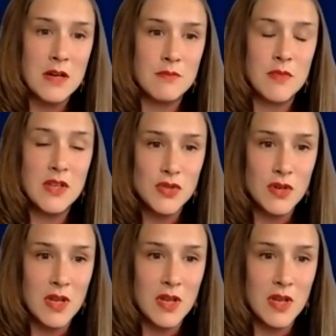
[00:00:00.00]

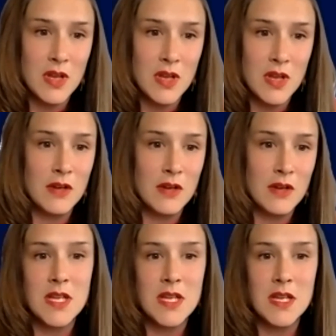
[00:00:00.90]
yesterday in regards
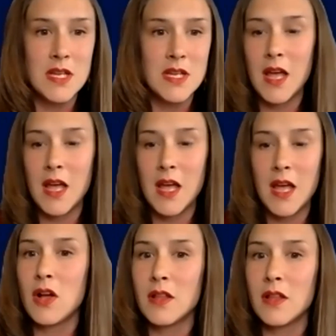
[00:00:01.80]
to TEK and
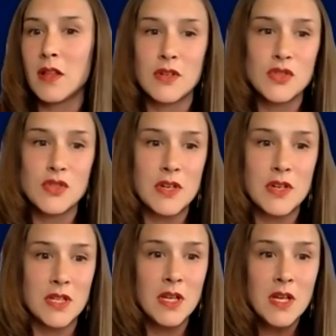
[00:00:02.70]
decolonizing restoration,